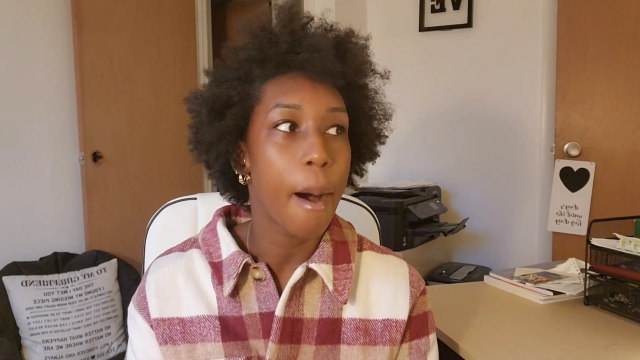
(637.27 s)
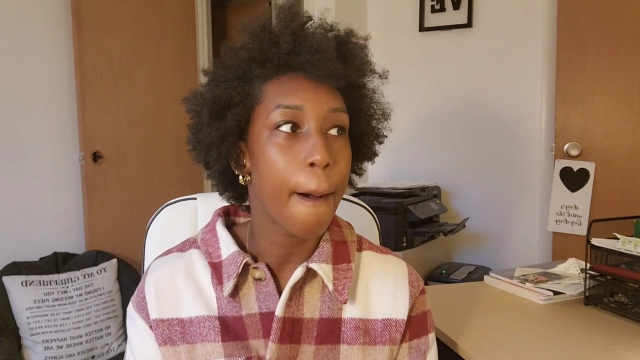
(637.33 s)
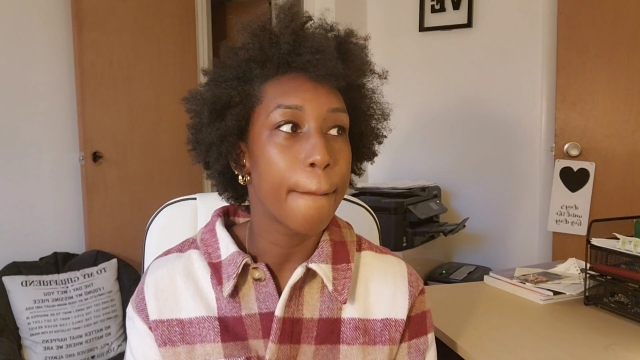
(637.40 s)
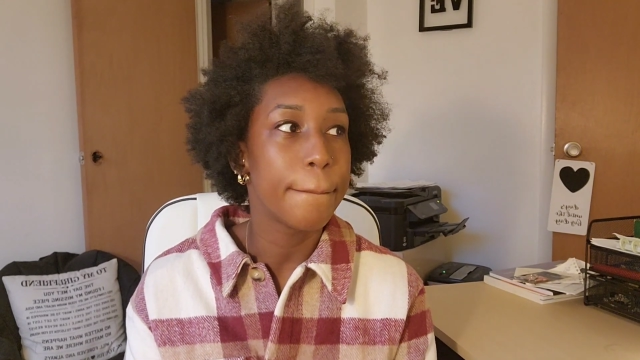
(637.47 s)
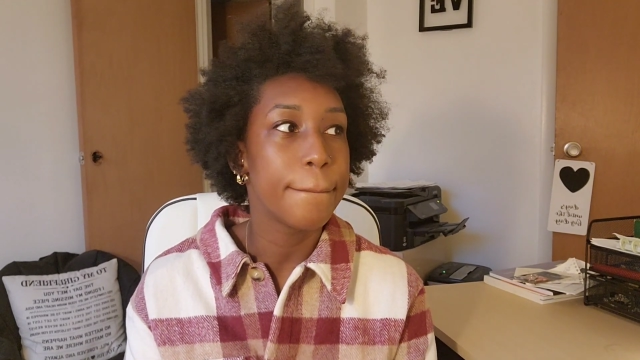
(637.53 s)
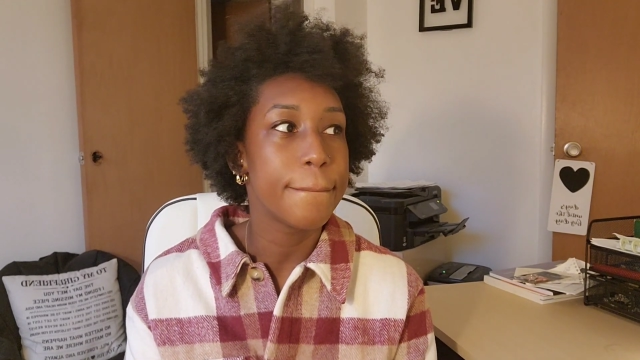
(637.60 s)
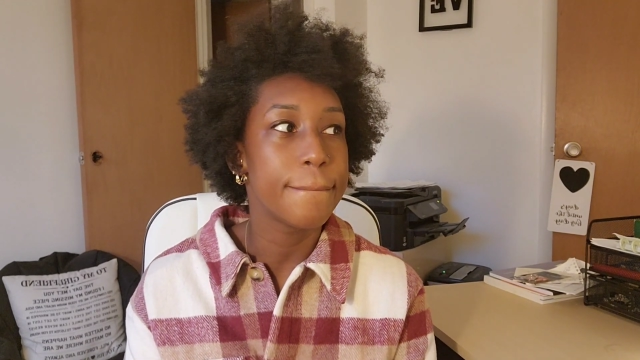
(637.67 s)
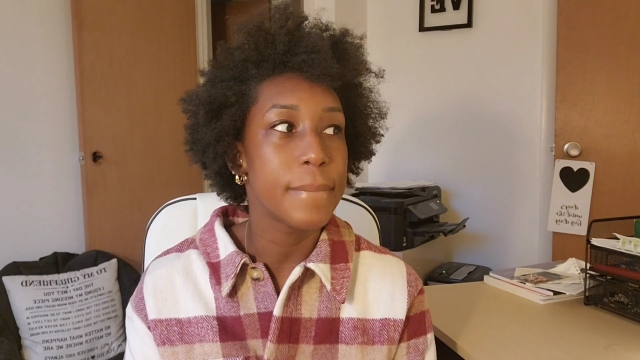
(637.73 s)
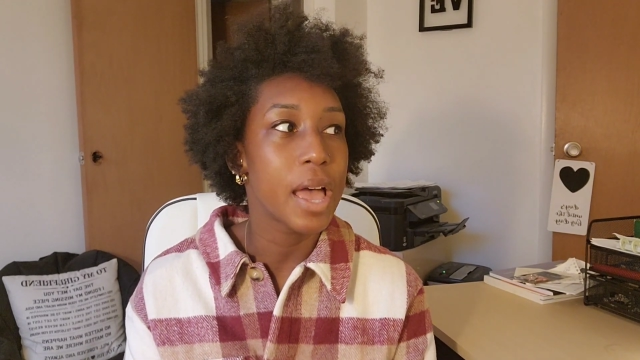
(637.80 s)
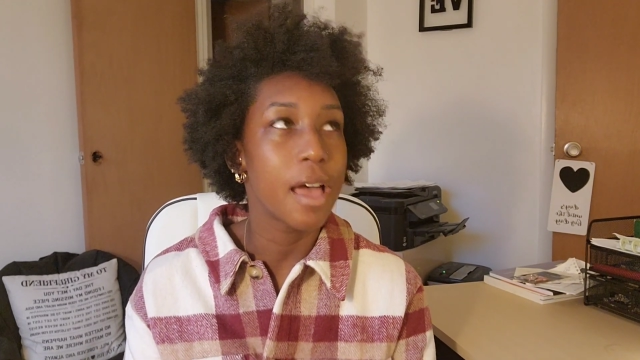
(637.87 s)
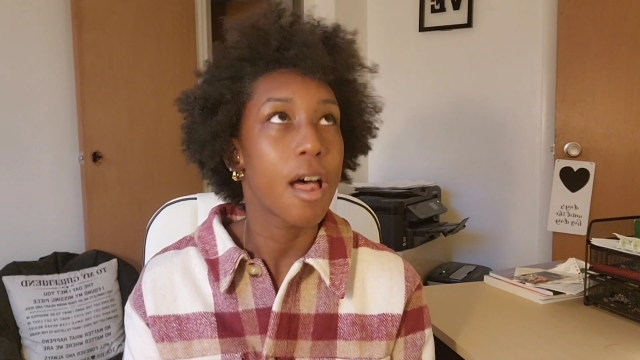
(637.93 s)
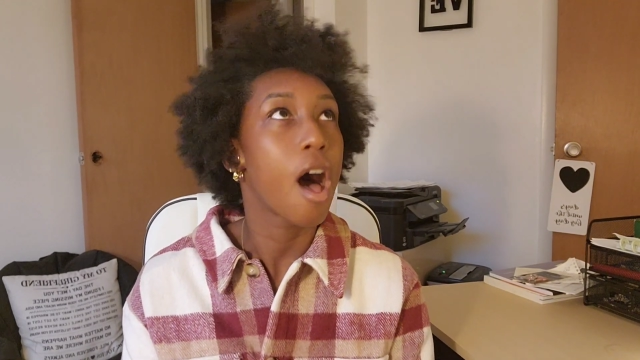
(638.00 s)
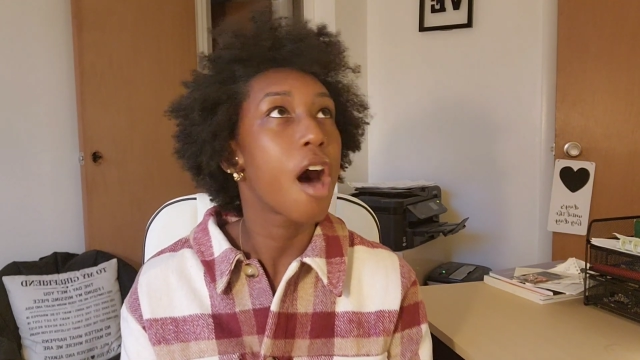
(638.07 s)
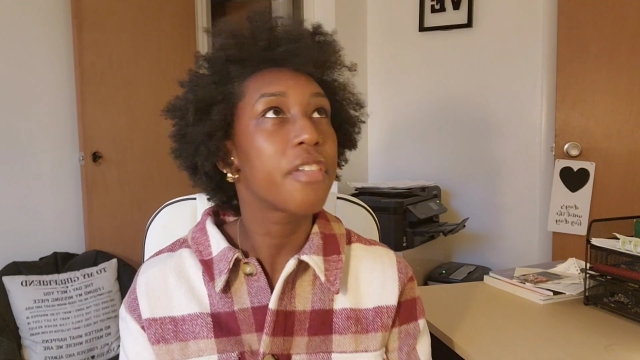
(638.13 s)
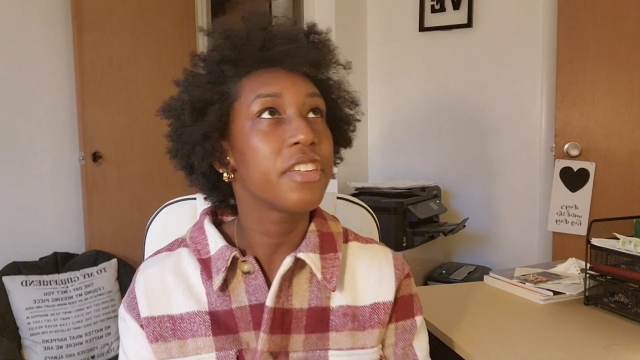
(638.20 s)
Um,
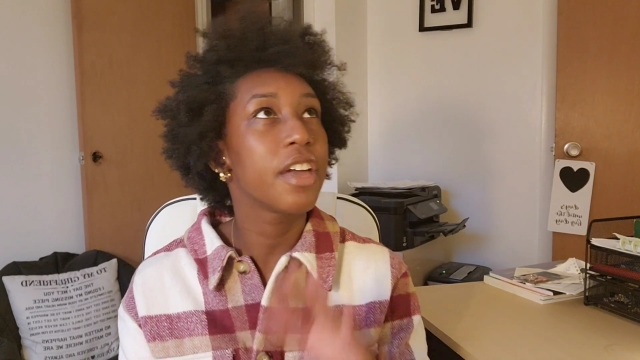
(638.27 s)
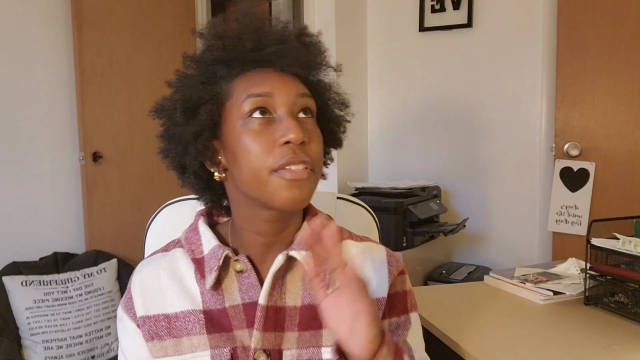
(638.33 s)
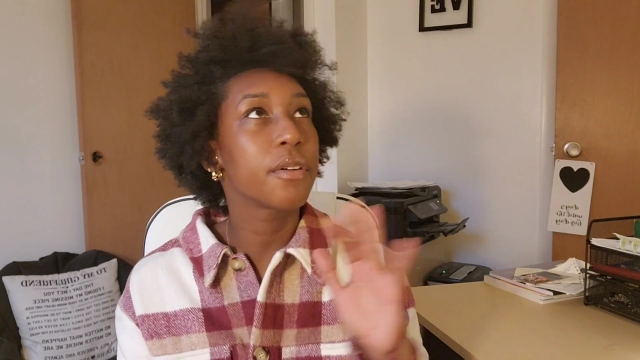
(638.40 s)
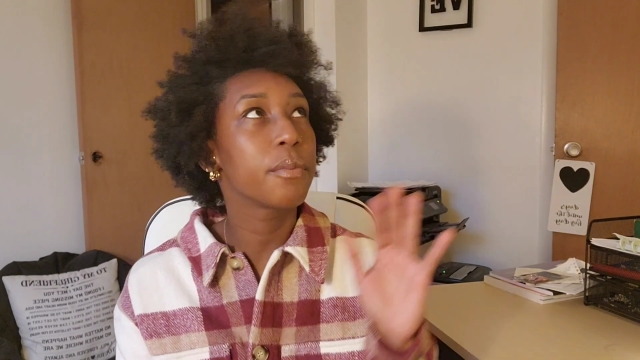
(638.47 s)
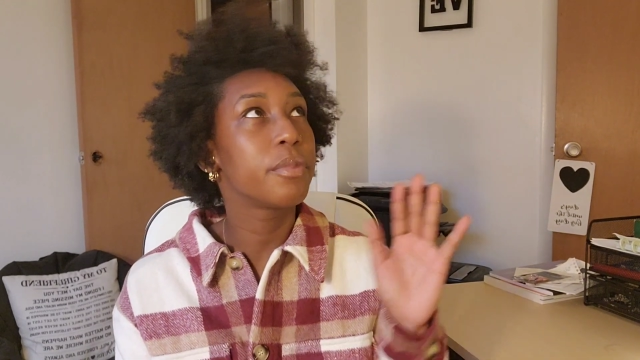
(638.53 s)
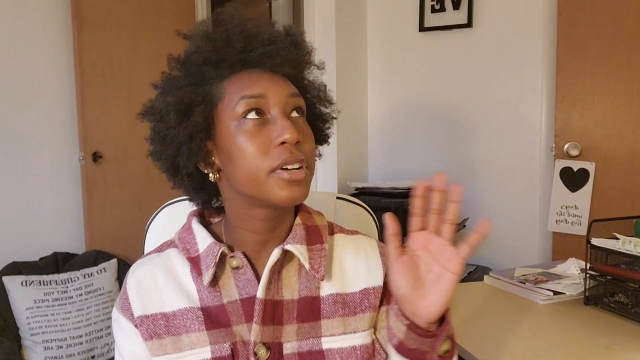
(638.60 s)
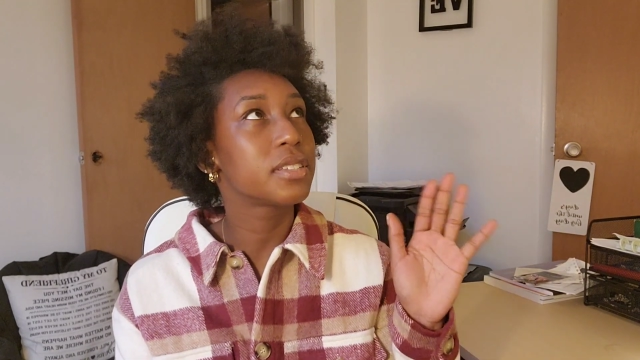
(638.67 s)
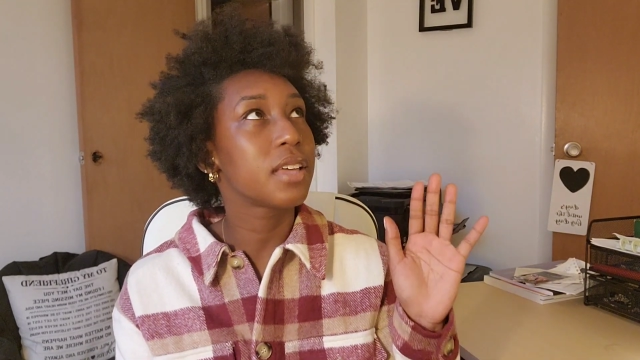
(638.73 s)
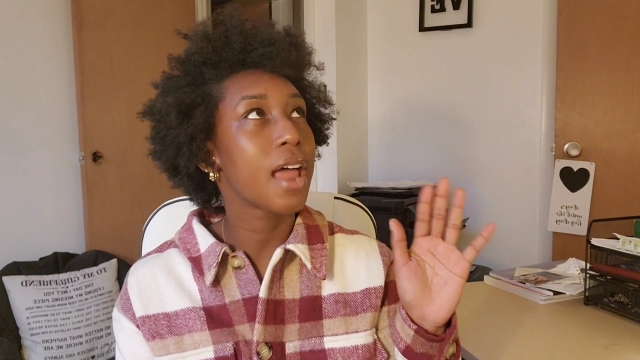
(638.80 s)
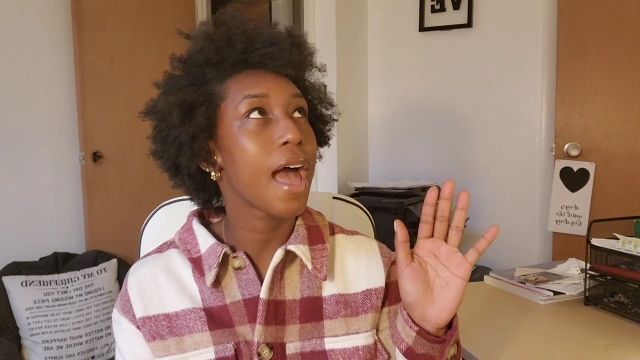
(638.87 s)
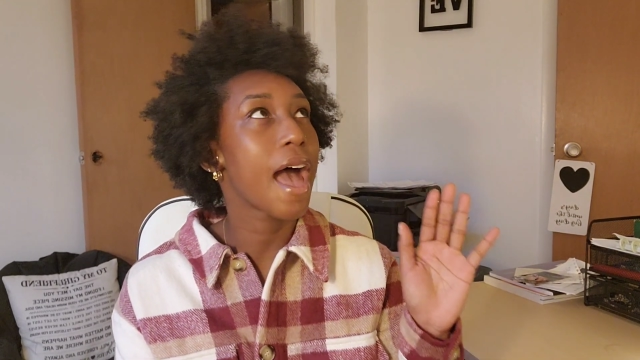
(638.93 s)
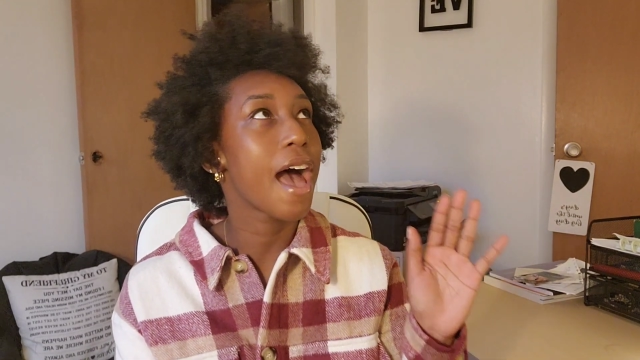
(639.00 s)
and all the other books that